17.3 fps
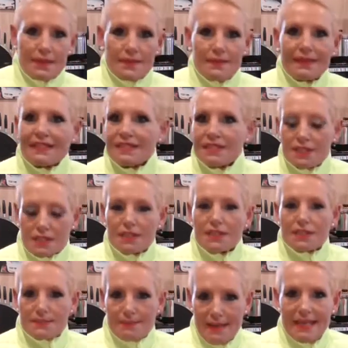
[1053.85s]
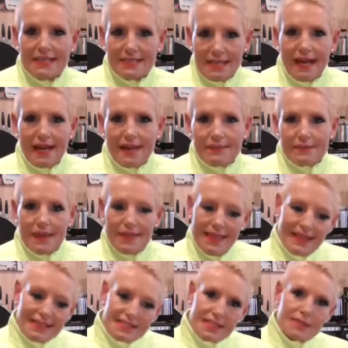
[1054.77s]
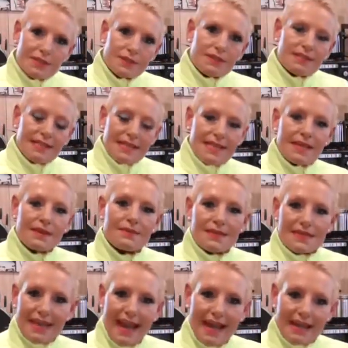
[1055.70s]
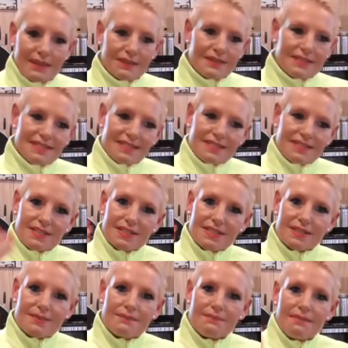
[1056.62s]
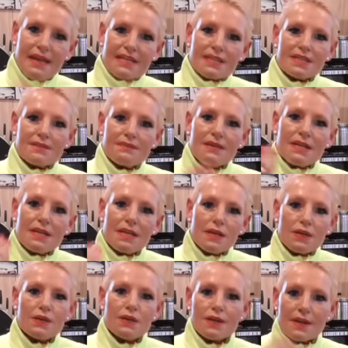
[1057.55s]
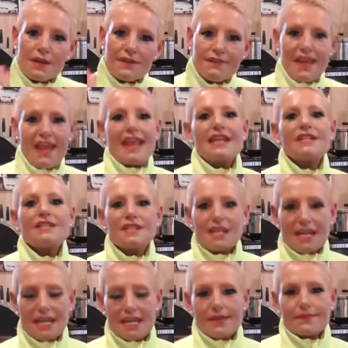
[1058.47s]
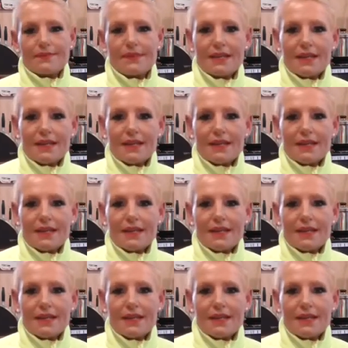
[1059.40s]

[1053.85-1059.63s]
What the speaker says: But it's just a meter. And that's the interesting thing with calories. It's just a measurement unit of energy.